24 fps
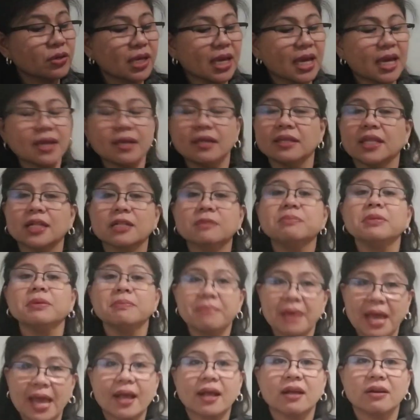okay. They'll be
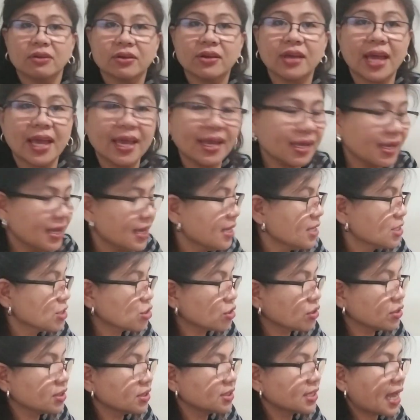back. Okay?
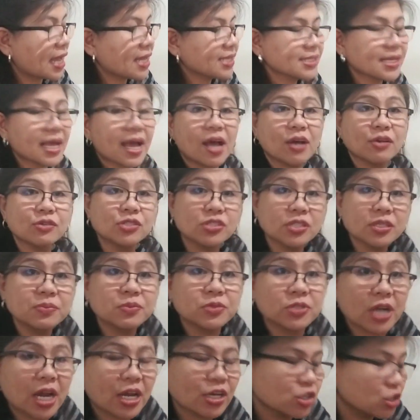So that's how
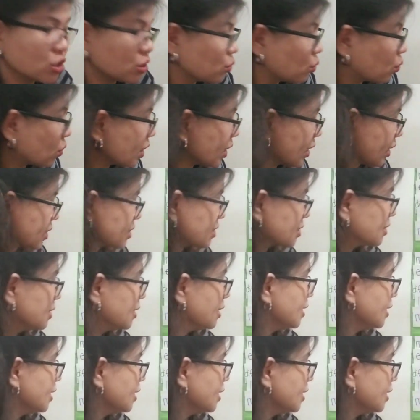subtraction works.